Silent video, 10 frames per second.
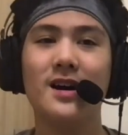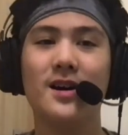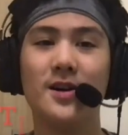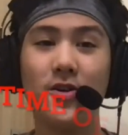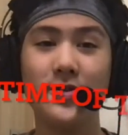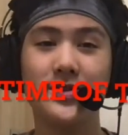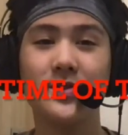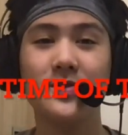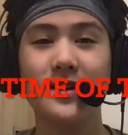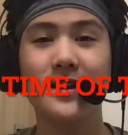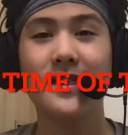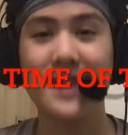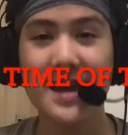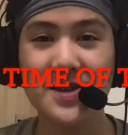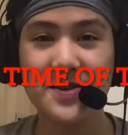Also,
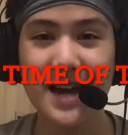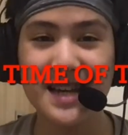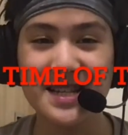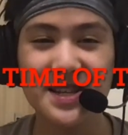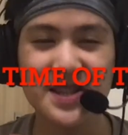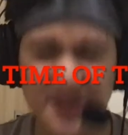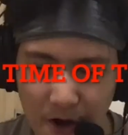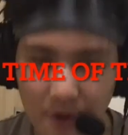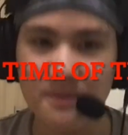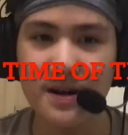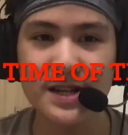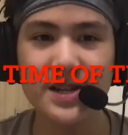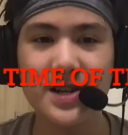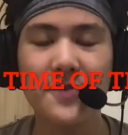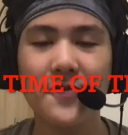thank you guys so much
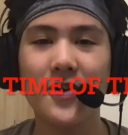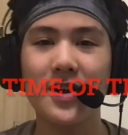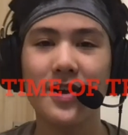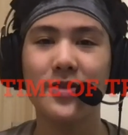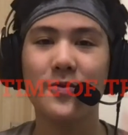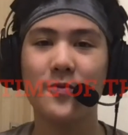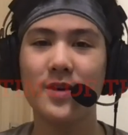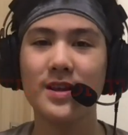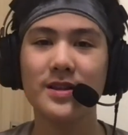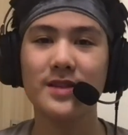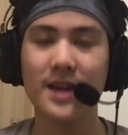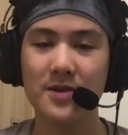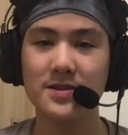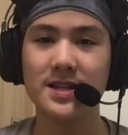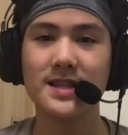for the
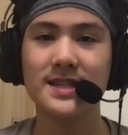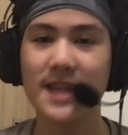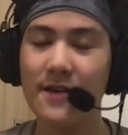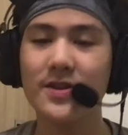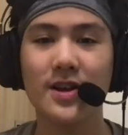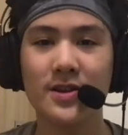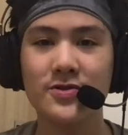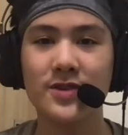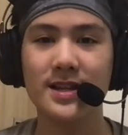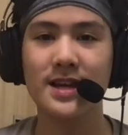1,700